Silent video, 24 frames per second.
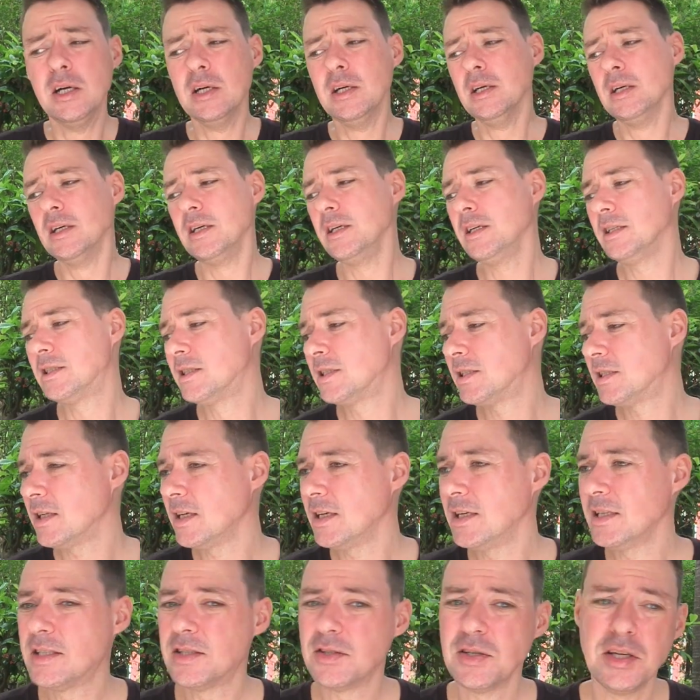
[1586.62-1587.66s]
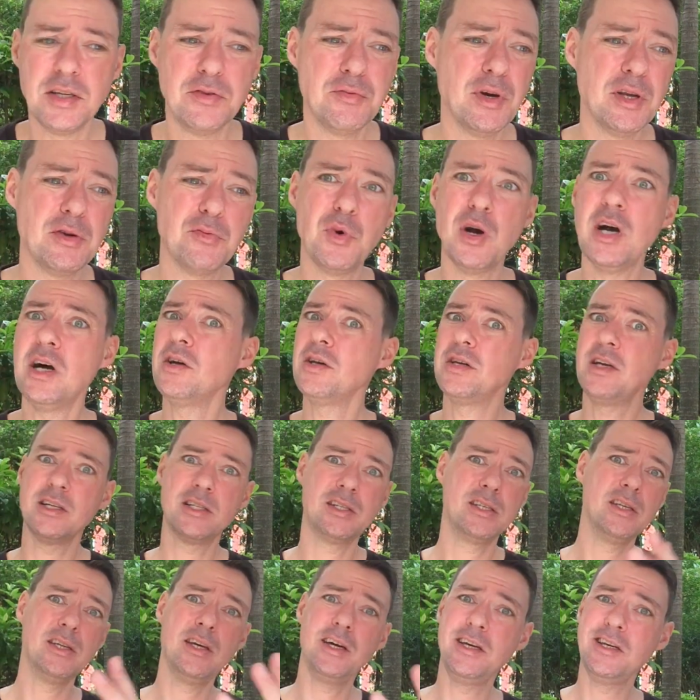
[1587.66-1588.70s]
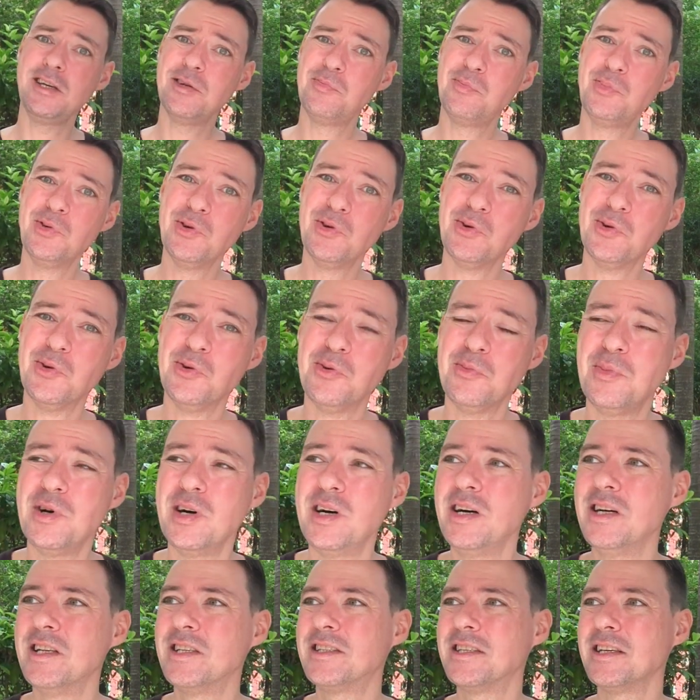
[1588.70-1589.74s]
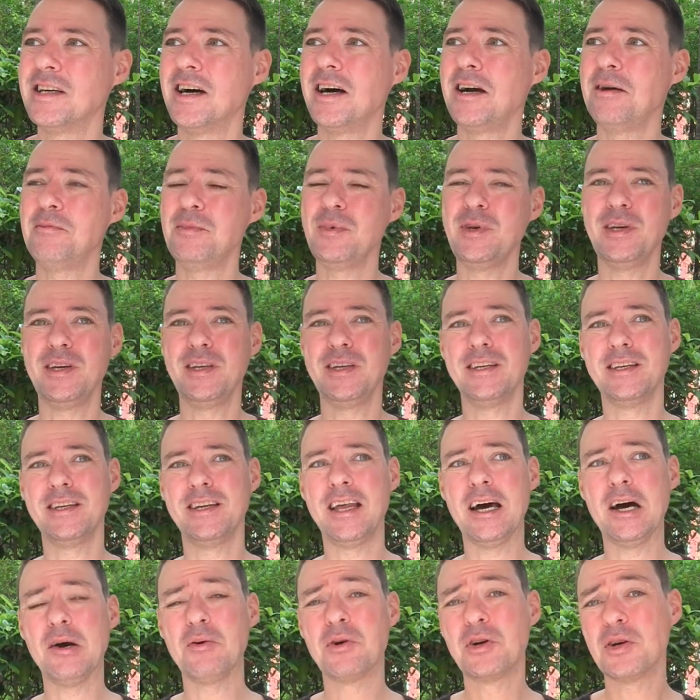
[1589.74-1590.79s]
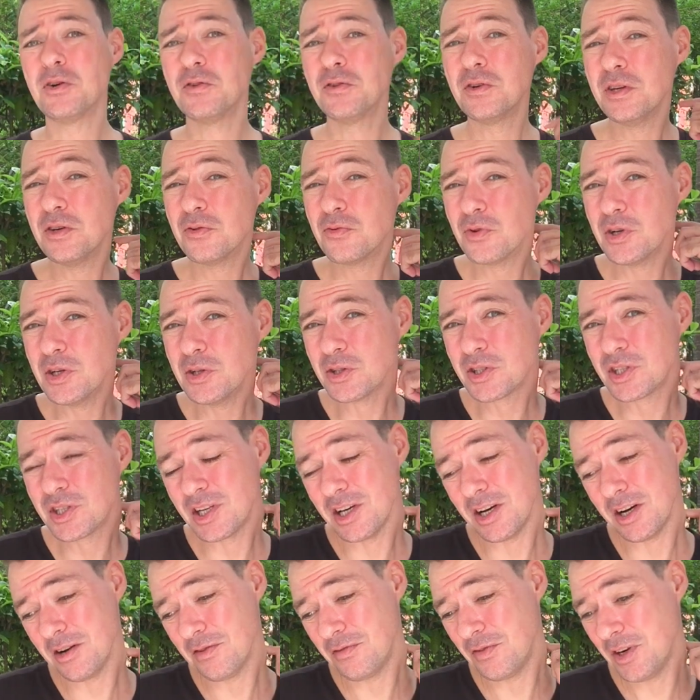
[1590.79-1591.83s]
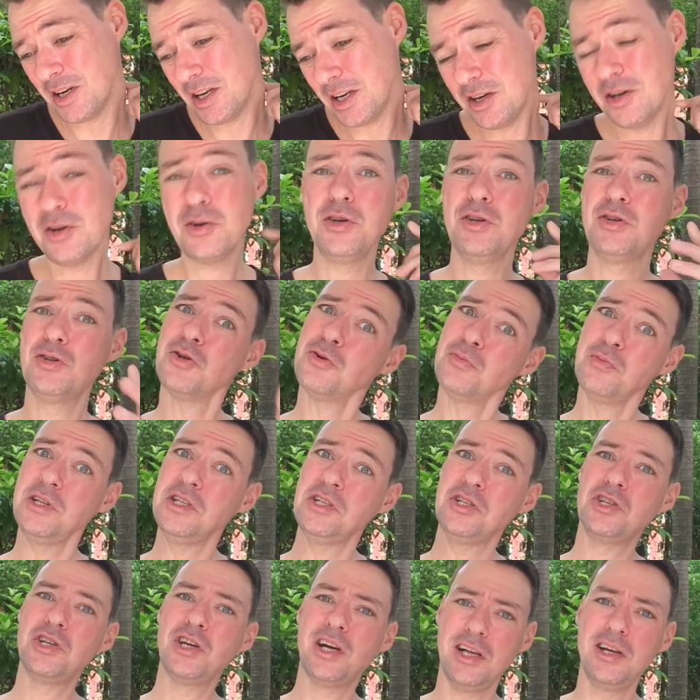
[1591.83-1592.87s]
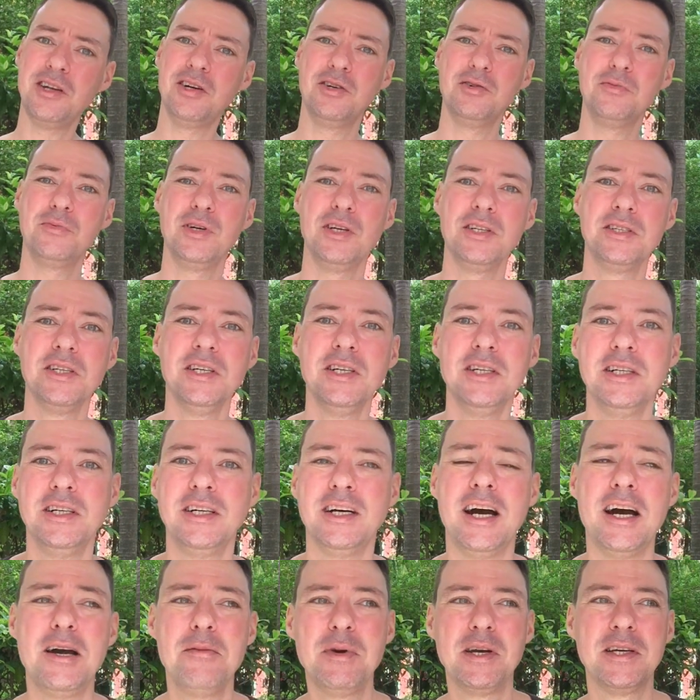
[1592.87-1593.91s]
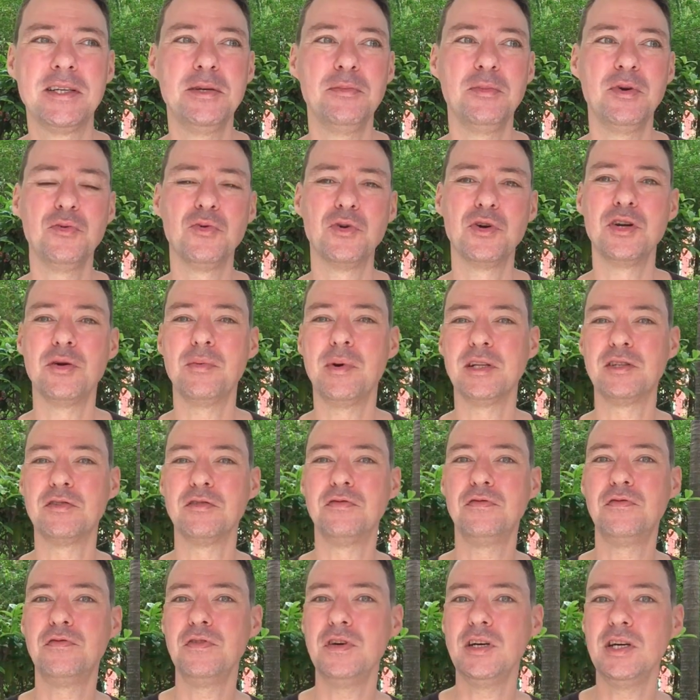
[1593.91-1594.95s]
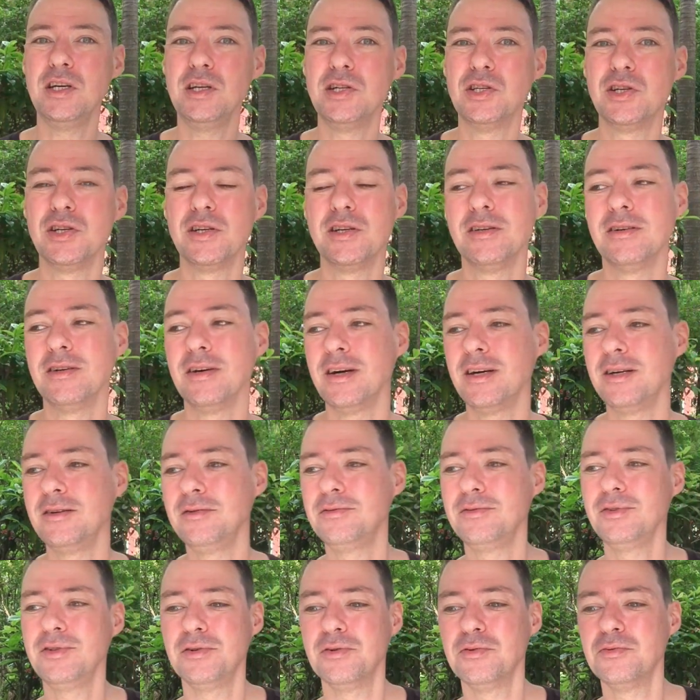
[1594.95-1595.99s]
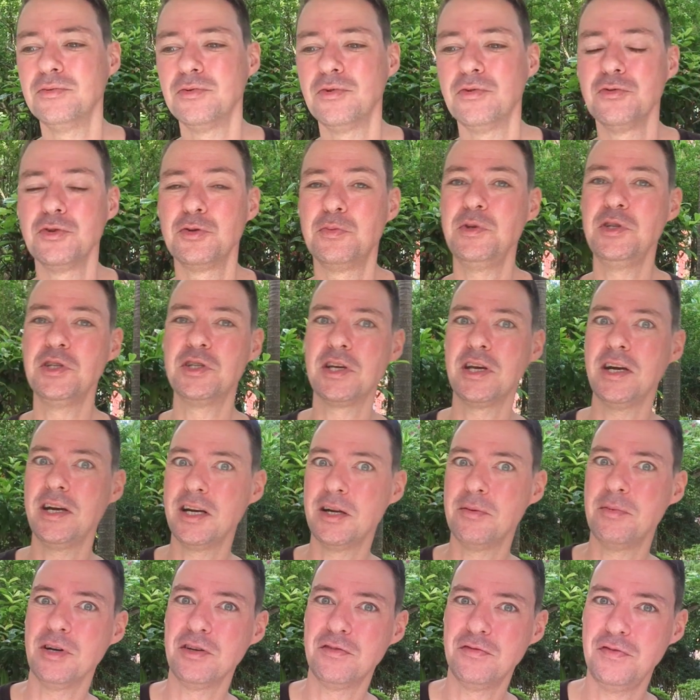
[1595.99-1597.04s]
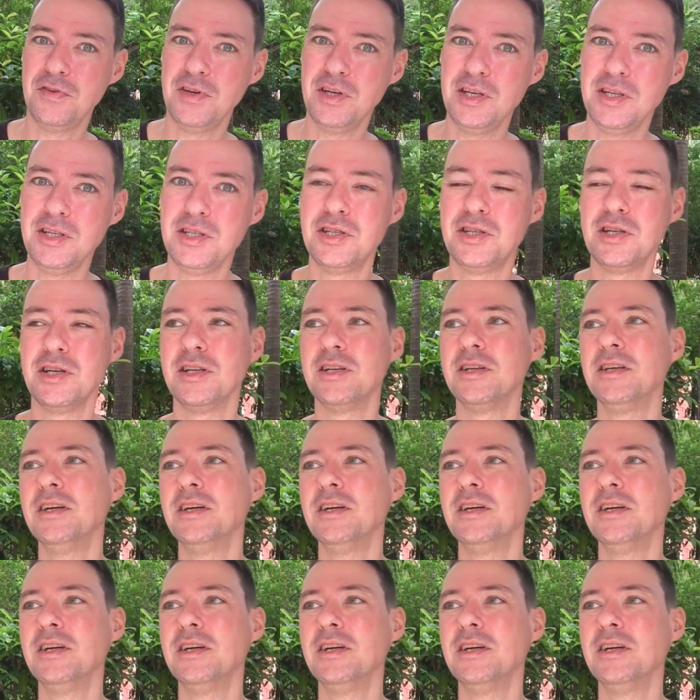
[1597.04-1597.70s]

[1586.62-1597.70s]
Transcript: it went well yesterday in the pool, but I mean, now we're going into real stuff, and I know you told me it's shallow, but I'm actually a bit worried about the fish, and I've, you know, always been scared about fish and